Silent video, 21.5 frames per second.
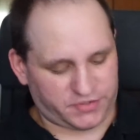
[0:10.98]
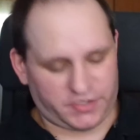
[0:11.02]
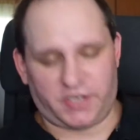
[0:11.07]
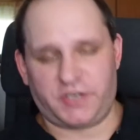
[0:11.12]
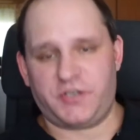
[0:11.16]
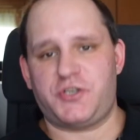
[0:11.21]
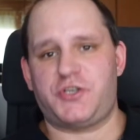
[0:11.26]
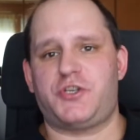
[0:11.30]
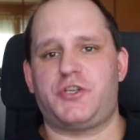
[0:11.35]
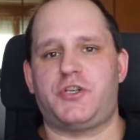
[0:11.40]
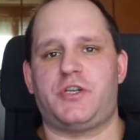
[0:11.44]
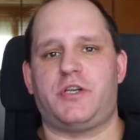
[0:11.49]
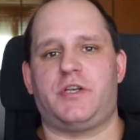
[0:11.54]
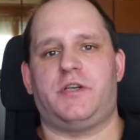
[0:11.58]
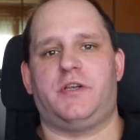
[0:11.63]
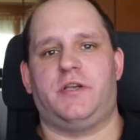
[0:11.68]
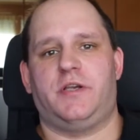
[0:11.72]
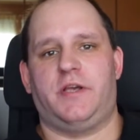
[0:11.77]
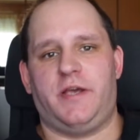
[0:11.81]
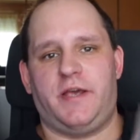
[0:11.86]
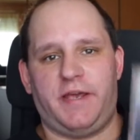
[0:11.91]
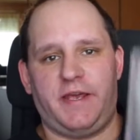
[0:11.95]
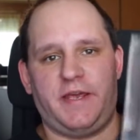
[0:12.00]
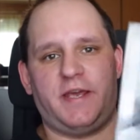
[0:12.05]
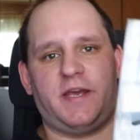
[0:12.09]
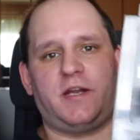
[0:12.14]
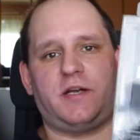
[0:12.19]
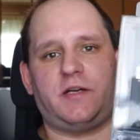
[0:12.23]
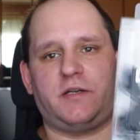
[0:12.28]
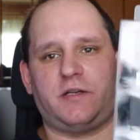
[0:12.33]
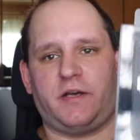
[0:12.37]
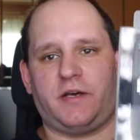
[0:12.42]
Touch
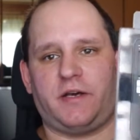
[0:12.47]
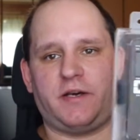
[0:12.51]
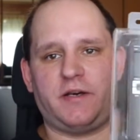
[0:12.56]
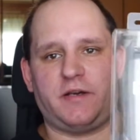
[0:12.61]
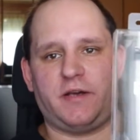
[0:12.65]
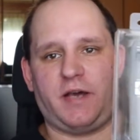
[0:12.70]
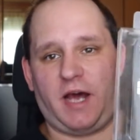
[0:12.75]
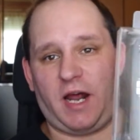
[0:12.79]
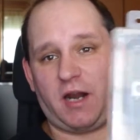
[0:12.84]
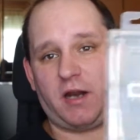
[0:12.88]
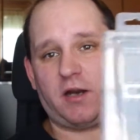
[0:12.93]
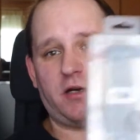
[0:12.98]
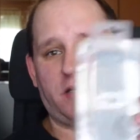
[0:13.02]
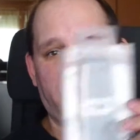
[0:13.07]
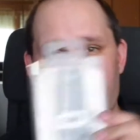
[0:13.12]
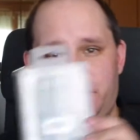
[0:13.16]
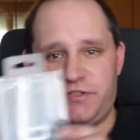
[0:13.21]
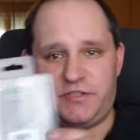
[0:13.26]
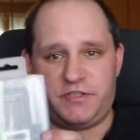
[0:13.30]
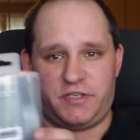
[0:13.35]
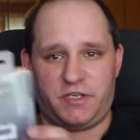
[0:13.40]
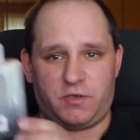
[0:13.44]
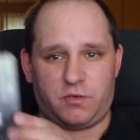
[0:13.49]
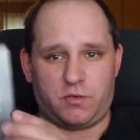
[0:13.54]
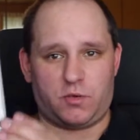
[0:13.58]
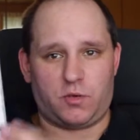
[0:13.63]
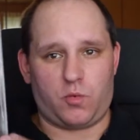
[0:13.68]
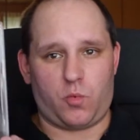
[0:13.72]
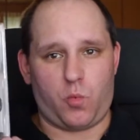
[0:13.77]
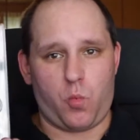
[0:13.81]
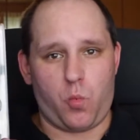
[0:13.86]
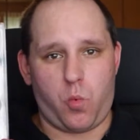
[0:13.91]
Air
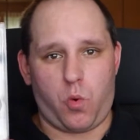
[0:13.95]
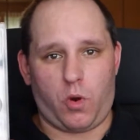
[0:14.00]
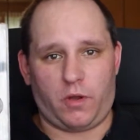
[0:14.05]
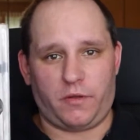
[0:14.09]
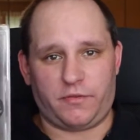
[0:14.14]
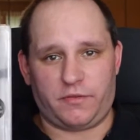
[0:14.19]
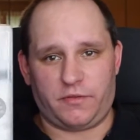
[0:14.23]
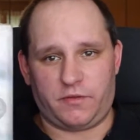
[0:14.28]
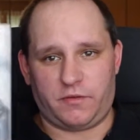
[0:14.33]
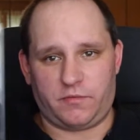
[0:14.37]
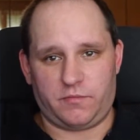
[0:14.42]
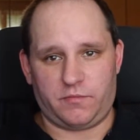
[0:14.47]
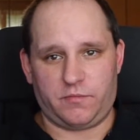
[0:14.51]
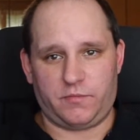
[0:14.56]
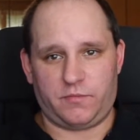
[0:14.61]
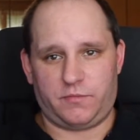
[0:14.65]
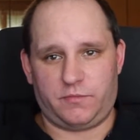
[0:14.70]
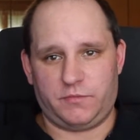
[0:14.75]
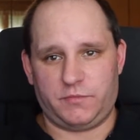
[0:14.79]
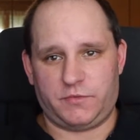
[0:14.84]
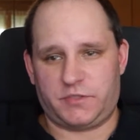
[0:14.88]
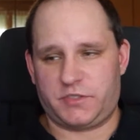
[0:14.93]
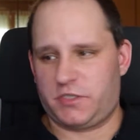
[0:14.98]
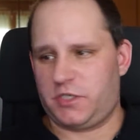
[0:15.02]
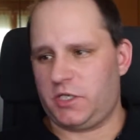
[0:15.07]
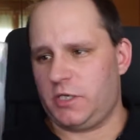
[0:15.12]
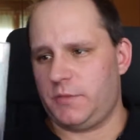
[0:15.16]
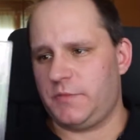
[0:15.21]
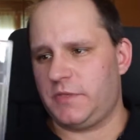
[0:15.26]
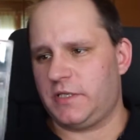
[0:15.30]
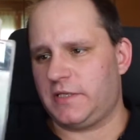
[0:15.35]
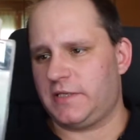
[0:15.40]
R01. It's
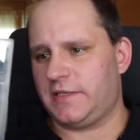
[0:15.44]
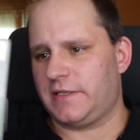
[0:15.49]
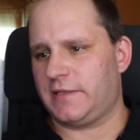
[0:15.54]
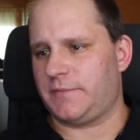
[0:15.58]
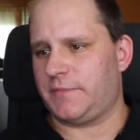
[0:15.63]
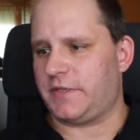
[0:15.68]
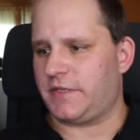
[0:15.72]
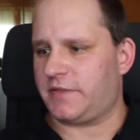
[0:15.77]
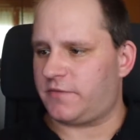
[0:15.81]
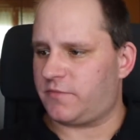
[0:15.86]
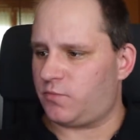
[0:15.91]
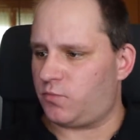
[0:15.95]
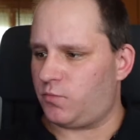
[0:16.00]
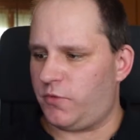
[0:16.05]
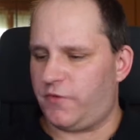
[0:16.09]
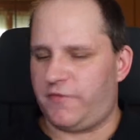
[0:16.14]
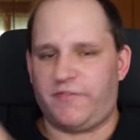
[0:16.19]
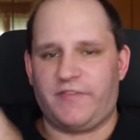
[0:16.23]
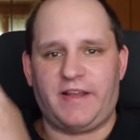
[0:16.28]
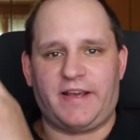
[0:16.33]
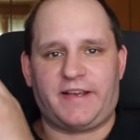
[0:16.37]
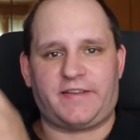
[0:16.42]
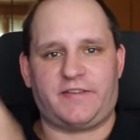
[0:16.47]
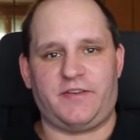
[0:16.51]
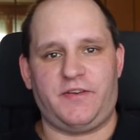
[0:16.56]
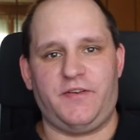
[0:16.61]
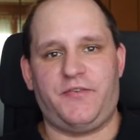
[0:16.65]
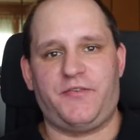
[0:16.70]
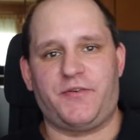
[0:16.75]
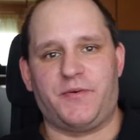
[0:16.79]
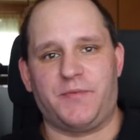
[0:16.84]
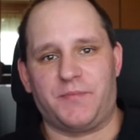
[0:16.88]
gonna be a little bit
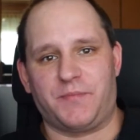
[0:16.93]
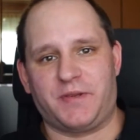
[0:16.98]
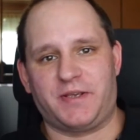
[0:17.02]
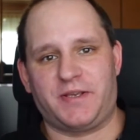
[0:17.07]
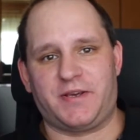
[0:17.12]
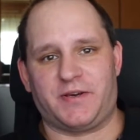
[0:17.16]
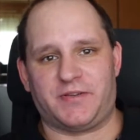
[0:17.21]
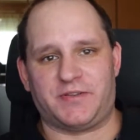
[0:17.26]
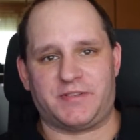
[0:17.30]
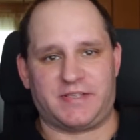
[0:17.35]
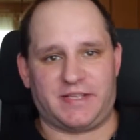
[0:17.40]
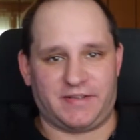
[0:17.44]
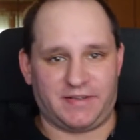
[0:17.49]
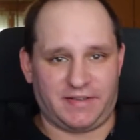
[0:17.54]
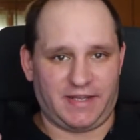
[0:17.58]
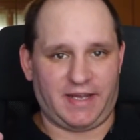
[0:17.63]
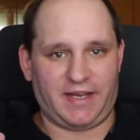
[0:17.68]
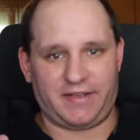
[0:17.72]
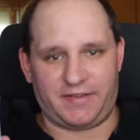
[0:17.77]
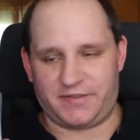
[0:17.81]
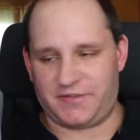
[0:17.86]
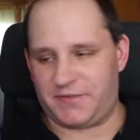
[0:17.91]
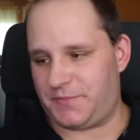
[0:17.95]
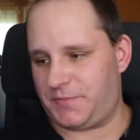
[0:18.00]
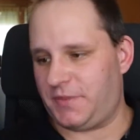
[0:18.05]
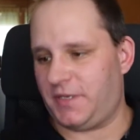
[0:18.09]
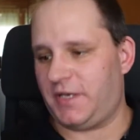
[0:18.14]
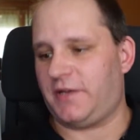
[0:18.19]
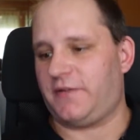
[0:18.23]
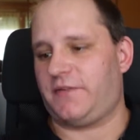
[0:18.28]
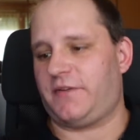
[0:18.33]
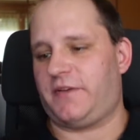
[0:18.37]
reflective because the light is
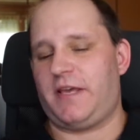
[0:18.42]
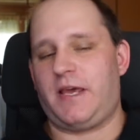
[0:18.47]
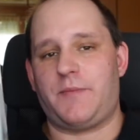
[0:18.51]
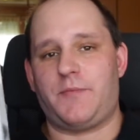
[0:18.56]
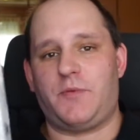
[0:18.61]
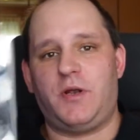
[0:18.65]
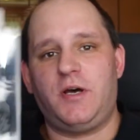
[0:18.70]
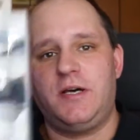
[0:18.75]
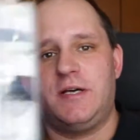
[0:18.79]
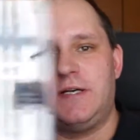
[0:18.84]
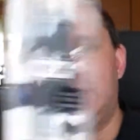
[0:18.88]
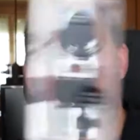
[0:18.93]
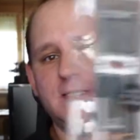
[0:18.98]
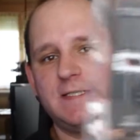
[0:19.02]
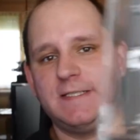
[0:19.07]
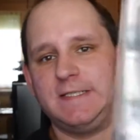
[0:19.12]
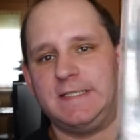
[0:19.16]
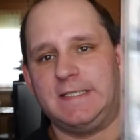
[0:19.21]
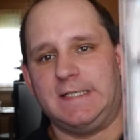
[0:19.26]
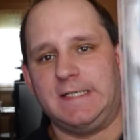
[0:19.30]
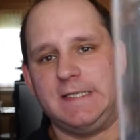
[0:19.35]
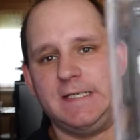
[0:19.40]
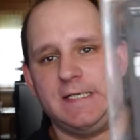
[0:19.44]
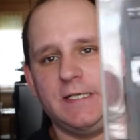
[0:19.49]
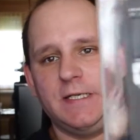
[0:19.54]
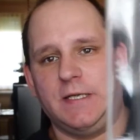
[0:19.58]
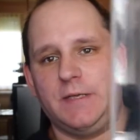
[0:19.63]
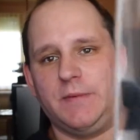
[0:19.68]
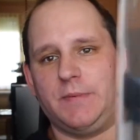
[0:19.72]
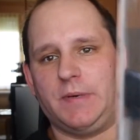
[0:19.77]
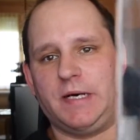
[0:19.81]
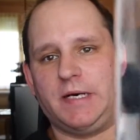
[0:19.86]
behind the camera,
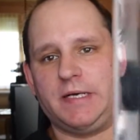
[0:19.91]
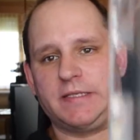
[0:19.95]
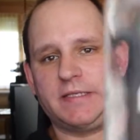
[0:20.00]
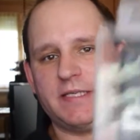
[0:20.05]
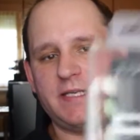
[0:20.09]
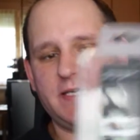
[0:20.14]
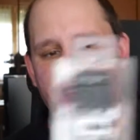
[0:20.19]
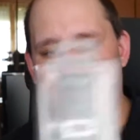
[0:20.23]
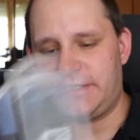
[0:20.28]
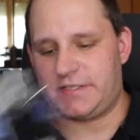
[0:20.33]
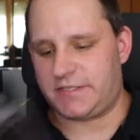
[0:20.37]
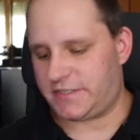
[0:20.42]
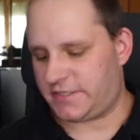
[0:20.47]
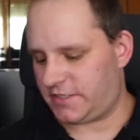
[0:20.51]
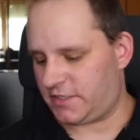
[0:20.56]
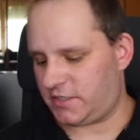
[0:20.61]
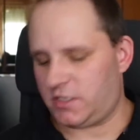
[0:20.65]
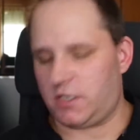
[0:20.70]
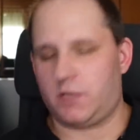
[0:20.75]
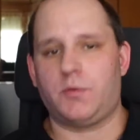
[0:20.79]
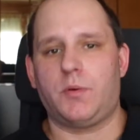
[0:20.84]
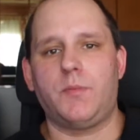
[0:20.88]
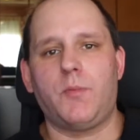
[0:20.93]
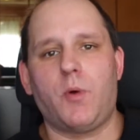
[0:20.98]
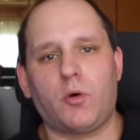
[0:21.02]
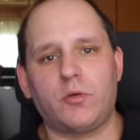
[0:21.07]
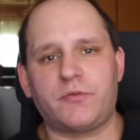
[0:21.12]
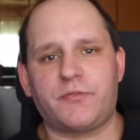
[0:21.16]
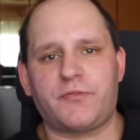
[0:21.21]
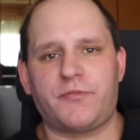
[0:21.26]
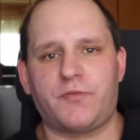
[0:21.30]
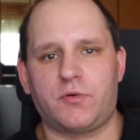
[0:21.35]
but it's a
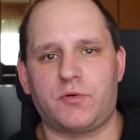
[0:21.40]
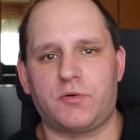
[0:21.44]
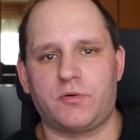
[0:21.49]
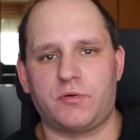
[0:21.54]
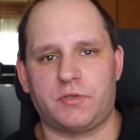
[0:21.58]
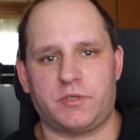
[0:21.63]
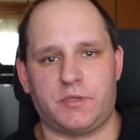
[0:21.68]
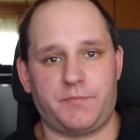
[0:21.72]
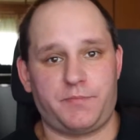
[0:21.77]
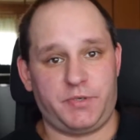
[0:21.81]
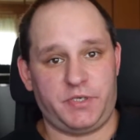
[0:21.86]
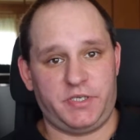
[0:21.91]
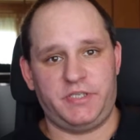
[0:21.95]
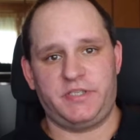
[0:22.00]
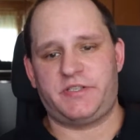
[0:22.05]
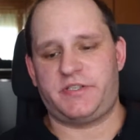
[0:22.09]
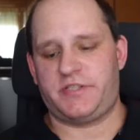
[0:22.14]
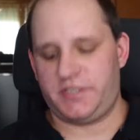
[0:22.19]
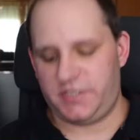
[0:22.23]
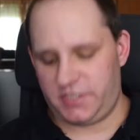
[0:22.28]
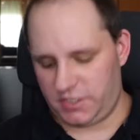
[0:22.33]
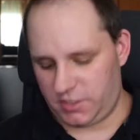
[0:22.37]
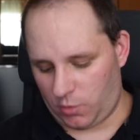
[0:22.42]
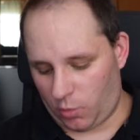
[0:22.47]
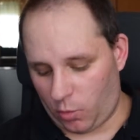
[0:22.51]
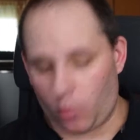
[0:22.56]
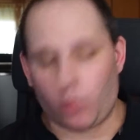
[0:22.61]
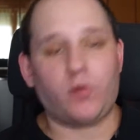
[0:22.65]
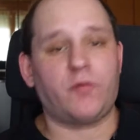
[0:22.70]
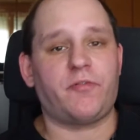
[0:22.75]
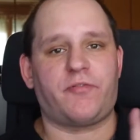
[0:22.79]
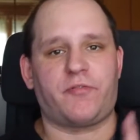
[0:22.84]
remote for the PC
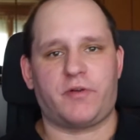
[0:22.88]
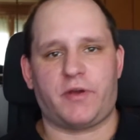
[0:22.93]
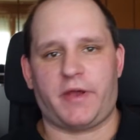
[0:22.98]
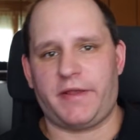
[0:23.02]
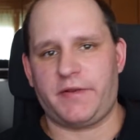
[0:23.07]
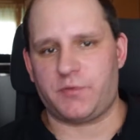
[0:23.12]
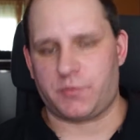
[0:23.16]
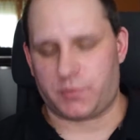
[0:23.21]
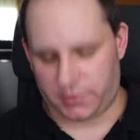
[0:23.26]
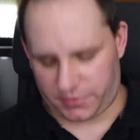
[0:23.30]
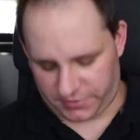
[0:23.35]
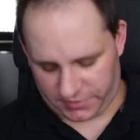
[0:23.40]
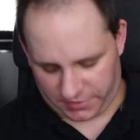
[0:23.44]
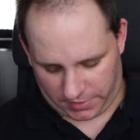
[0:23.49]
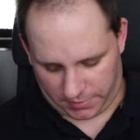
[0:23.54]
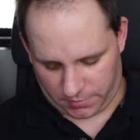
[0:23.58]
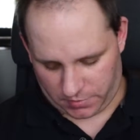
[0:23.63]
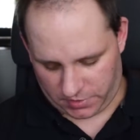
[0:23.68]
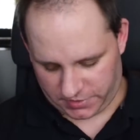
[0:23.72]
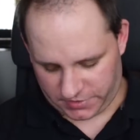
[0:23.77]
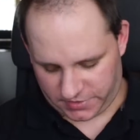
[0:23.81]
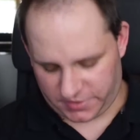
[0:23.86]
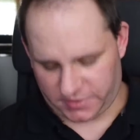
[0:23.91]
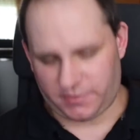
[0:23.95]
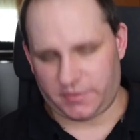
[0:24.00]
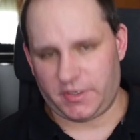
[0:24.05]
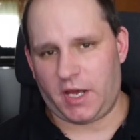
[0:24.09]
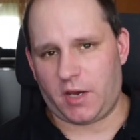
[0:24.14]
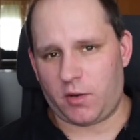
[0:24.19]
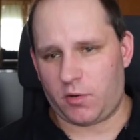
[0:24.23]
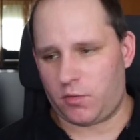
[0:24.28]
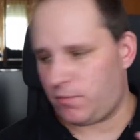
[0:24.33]
or for Android tablets.
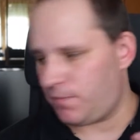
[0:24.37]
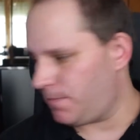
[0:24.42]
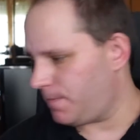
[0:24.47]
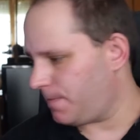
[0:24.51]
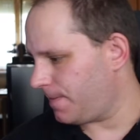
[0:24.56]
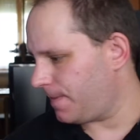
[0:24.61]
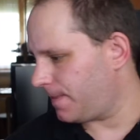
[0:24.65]
Now,